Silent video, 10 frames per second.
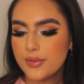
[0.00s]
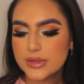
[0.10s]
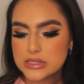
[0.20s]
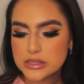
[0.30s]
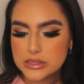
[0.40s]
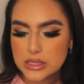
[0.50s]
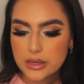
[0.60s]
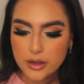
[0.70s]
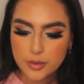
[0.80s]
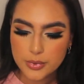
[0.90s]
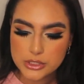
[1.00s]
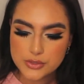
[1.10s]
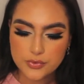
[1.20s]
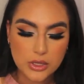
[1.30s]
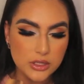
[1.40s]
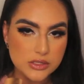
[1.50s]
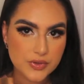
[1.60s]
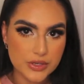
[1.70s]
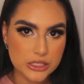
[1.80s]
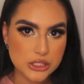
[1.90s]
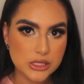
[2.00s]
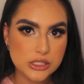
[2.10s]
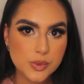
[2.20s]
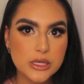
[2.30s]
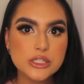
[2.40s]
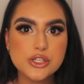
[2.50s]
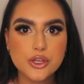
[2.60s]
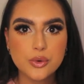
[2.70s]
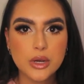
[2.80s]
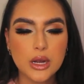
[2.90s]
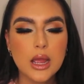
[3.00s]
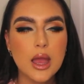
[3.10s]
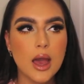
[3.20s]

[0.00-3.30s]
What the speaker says: This is the Airbrush Flawless Foundation. This one is newer.